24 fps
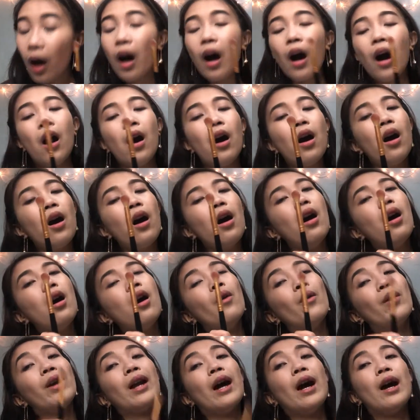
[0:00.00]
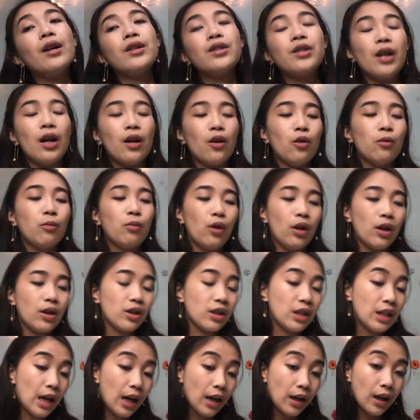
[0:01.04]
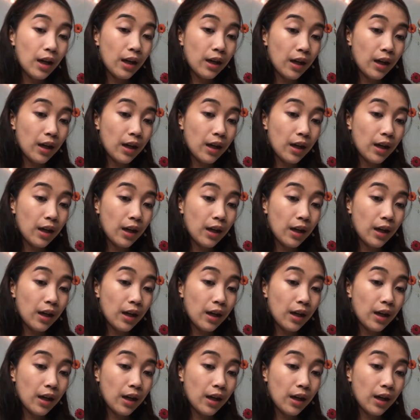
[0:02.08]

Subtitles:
Oh, an eyeshadow brush. Yeah.